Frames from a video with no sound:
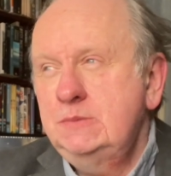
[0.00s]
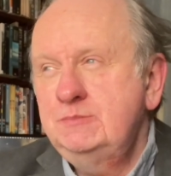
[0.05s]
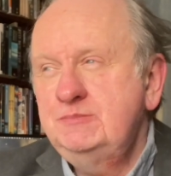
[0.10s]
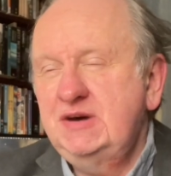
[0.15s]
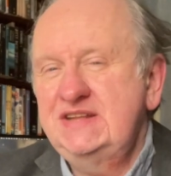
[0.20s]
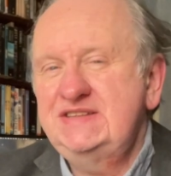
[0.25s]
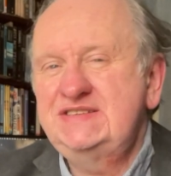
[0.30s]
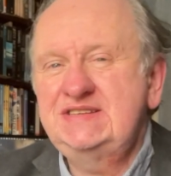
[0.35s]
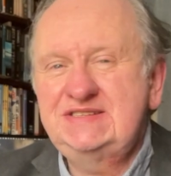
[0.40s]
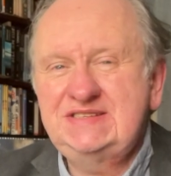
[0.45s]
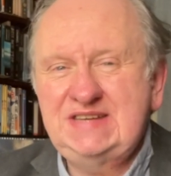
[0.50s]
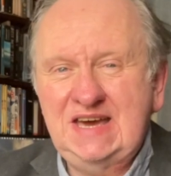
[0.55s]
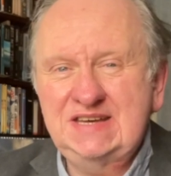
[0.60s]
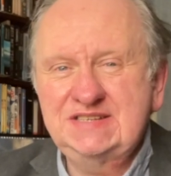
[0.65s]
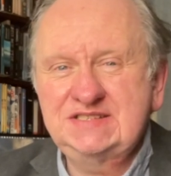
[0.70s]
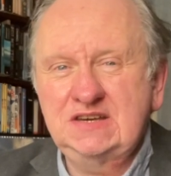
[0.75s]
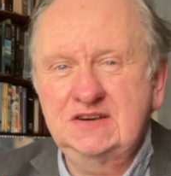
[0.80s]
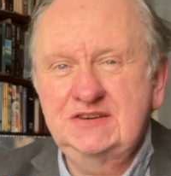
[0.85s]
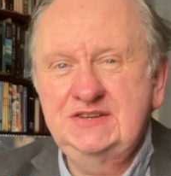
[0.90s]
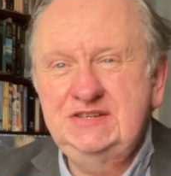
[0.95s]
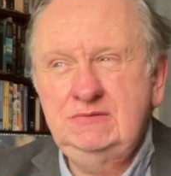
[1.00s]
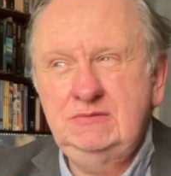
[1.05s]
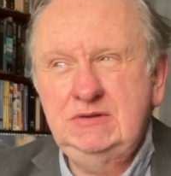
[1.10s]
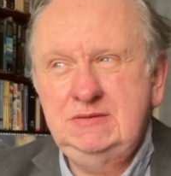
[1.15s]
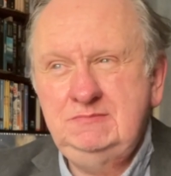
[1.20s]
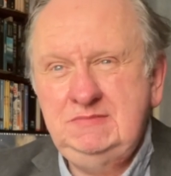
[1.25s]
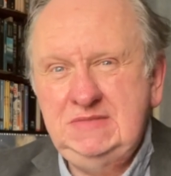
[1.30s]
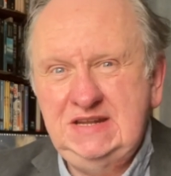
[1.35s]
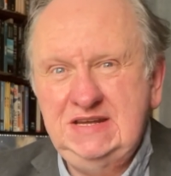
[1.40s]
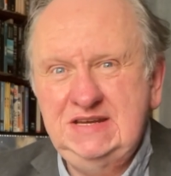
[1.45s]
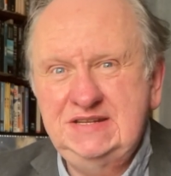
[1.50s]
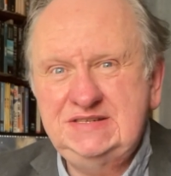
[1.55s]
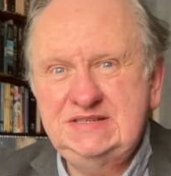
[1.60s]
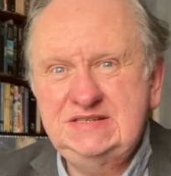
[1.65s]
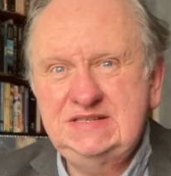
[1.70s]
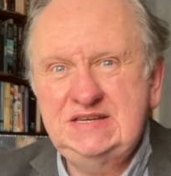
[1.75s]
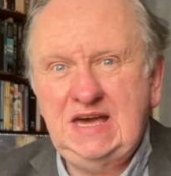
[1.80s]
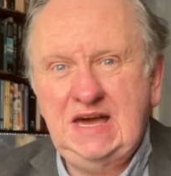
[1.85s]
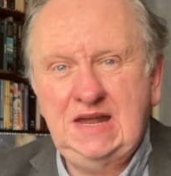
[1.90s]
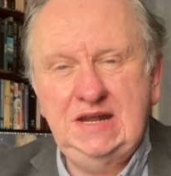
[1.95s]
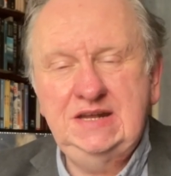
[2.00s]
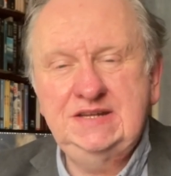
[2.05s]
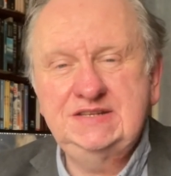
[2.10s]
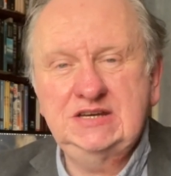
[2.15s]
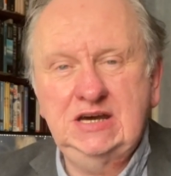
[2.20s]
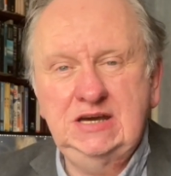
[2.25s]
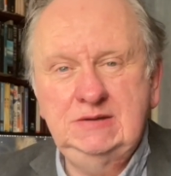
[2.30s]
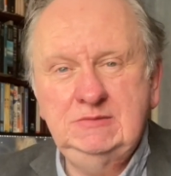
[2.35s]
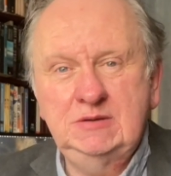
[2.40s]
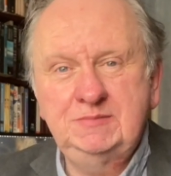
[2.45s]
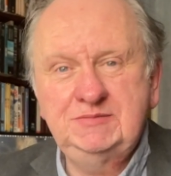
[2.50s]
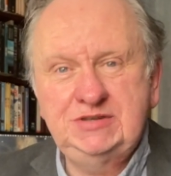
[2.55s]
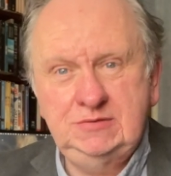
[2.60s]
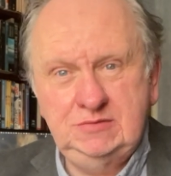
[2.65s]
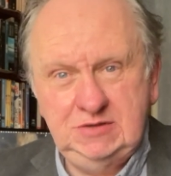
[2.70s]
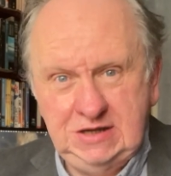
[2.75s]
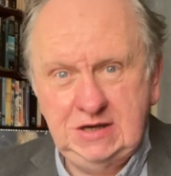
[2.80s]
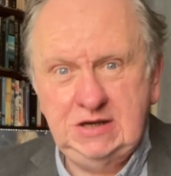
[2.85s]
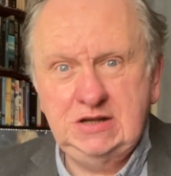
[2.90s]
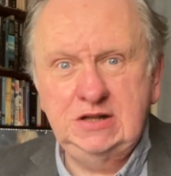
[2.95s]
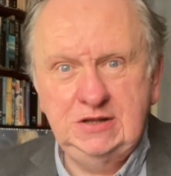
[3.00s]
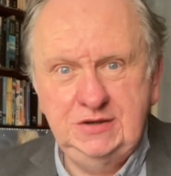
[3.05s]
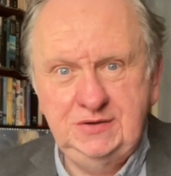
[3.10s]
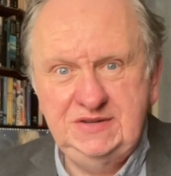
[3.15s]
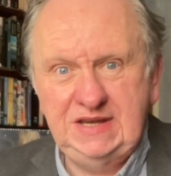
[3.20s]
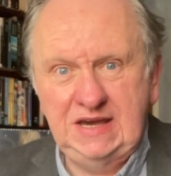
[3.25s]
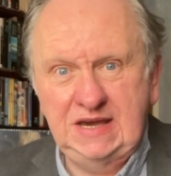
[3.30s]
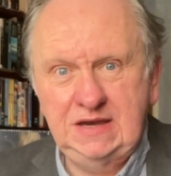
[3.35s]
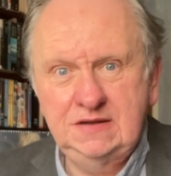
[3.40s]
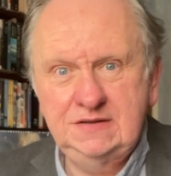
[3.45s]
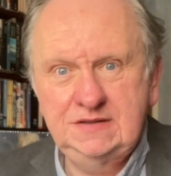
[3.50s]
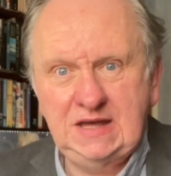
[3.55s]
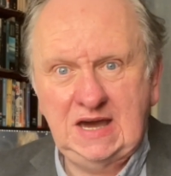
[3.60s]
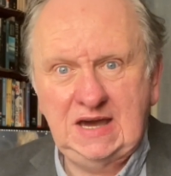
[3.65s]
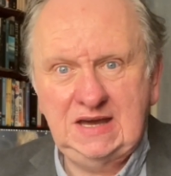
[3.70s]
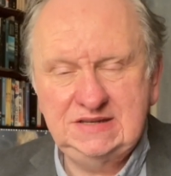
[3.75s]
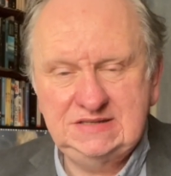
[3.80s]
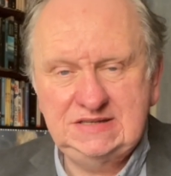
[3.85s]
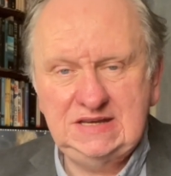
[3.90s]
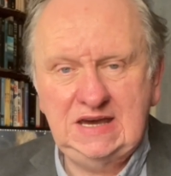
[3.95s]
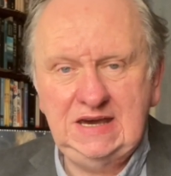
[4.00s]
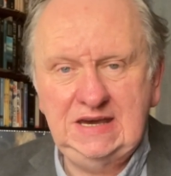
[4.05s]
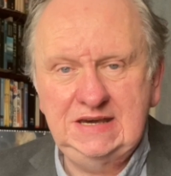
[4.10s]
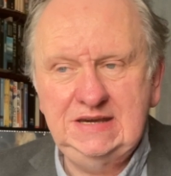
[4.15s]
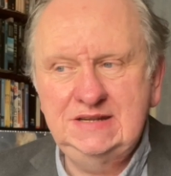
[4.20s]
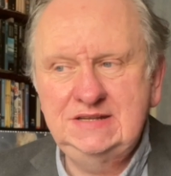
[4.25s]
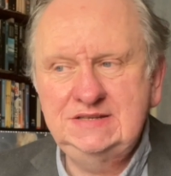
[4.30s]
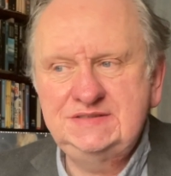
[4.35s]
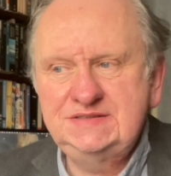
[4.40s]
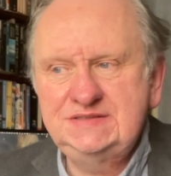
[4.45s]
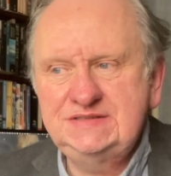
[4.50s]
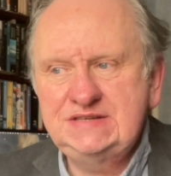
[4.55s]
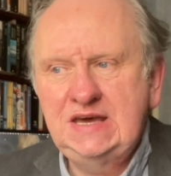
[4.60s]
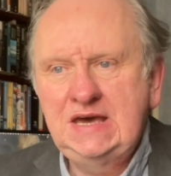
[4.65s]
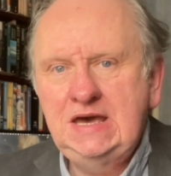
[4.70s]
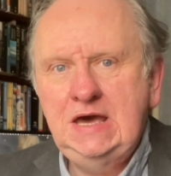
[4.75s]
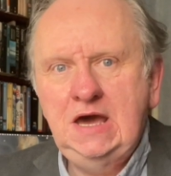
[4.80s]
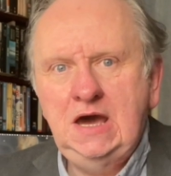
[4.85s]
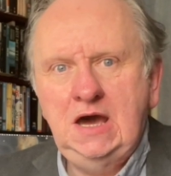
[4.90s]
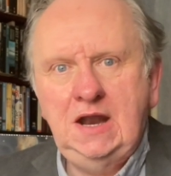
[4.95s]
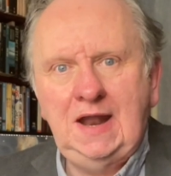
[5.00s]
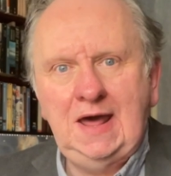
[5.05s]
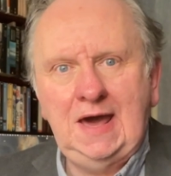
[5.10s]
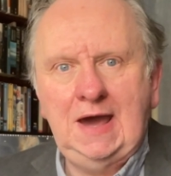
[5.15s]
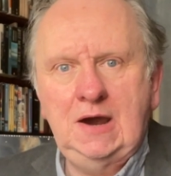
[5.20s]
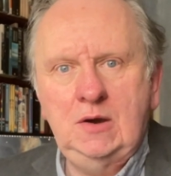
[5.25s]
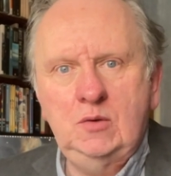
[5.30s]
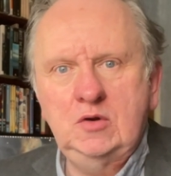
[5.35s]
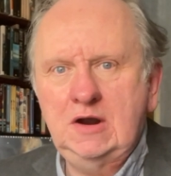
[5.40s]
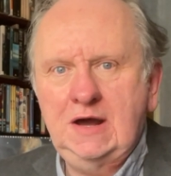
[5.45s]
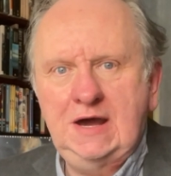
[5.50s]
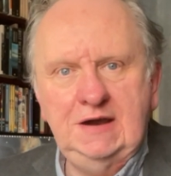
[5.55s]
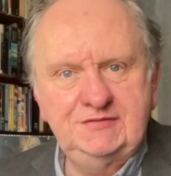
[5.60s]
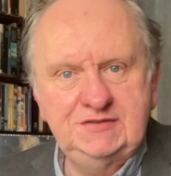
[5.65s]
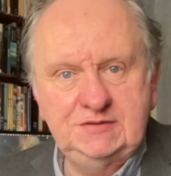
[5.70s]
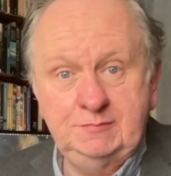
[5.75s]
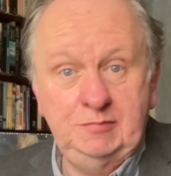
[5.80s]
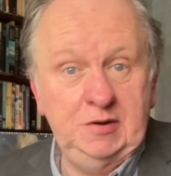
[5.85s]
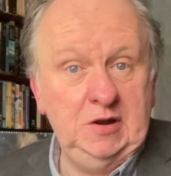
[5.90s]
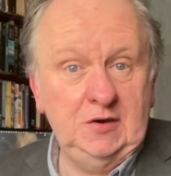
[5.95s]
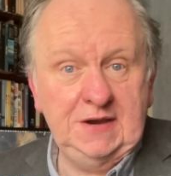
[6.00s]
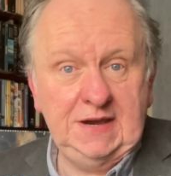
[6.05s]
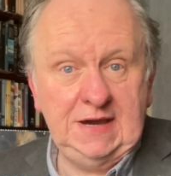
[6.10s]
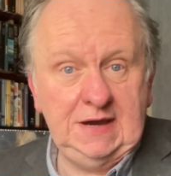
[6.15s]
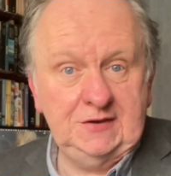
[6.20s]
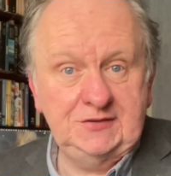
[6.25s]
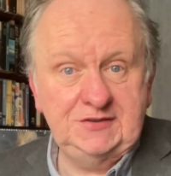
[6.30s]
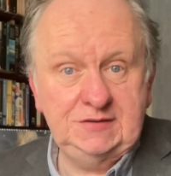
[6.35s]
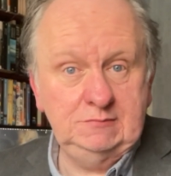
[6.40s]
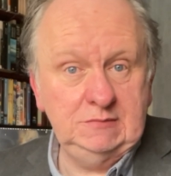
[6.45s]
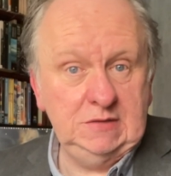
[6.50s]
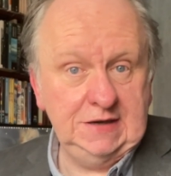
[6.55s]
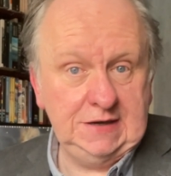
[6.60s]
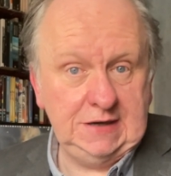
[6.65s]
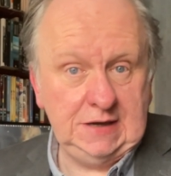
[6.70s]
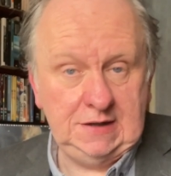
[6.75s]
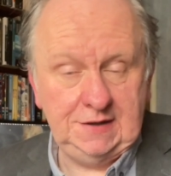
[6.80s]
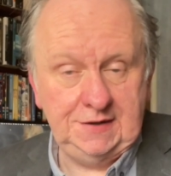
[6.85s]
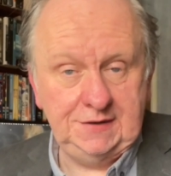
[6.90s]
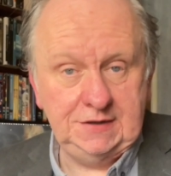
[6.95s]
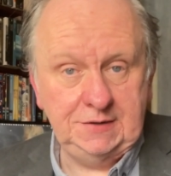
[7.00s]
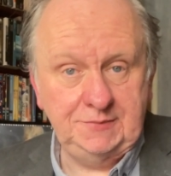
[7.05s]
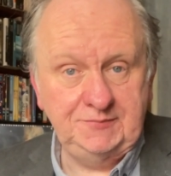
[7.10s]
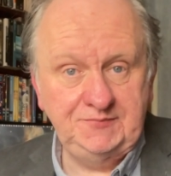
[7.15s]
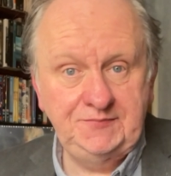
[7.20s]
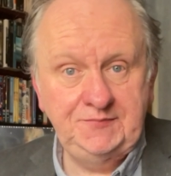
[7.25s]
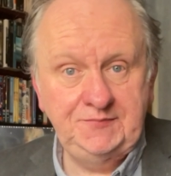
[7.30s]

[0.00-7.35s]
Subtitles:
But it's a task I can do in a minute, any time up to and including that day. It isn't an hour I have to block out in my calendar.